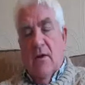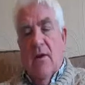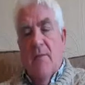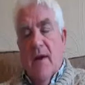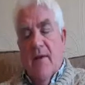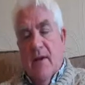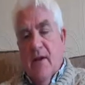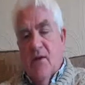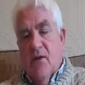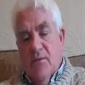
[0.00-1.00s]
you might think
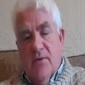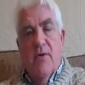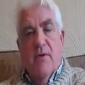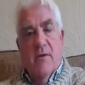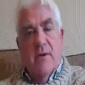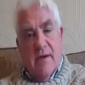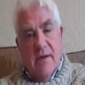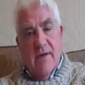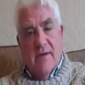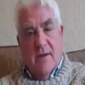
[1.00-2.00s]
it's up to you, and it
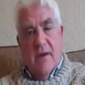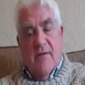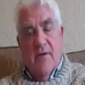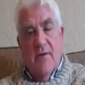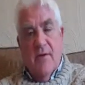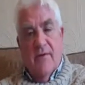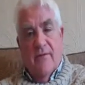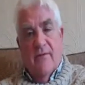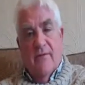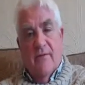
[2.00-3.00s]
isn't. You have to do
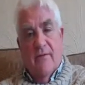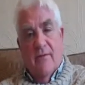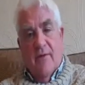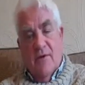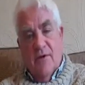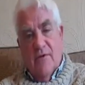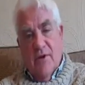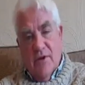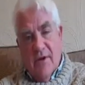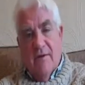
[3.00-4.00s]
it not just for
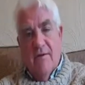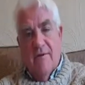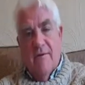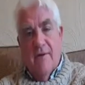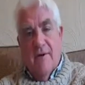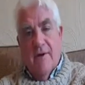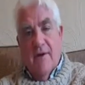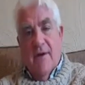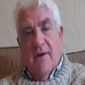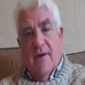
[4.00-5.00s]
yourself,
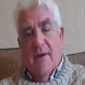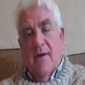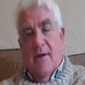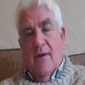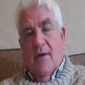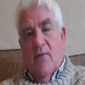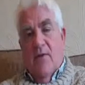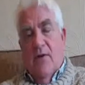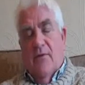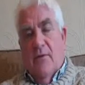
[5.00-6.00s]
but
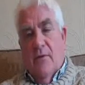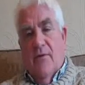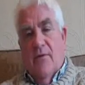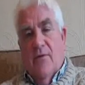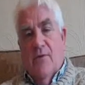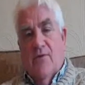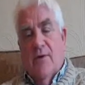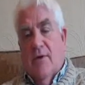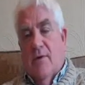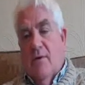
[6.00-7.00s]
you have to do it for those
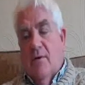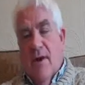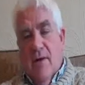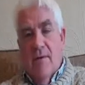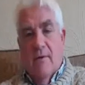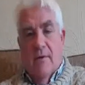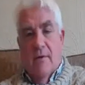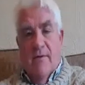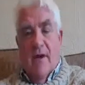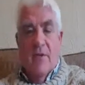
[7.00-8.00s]
that you around you,
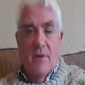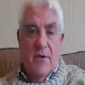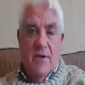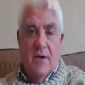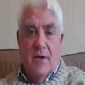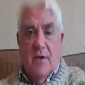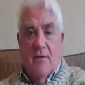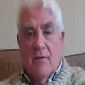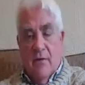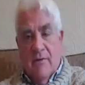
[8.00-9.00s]
your family particularly. If
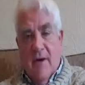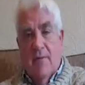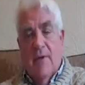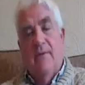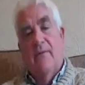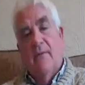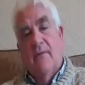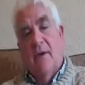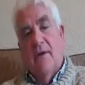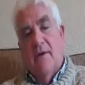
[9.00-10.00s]
you've got a family,
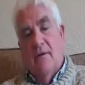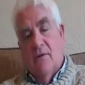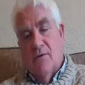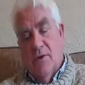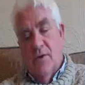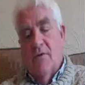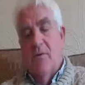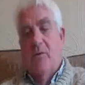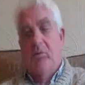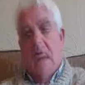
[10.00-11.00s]
then those near to
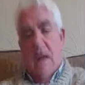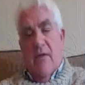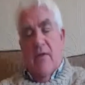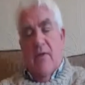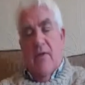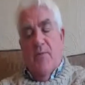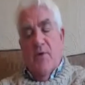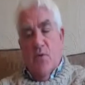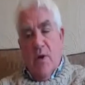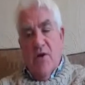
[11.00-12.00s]
you. The
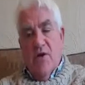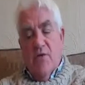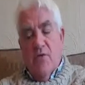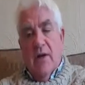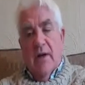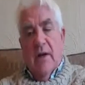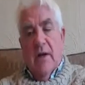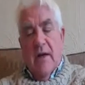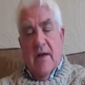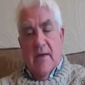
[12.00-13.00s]
persuasion
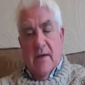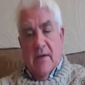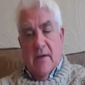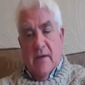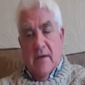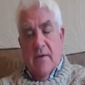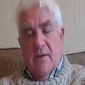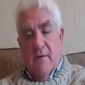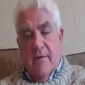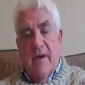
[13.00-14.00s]
really is to
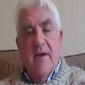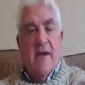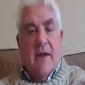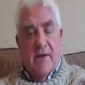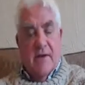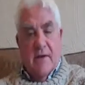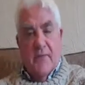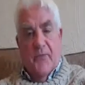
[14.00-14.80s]
not fear cancer,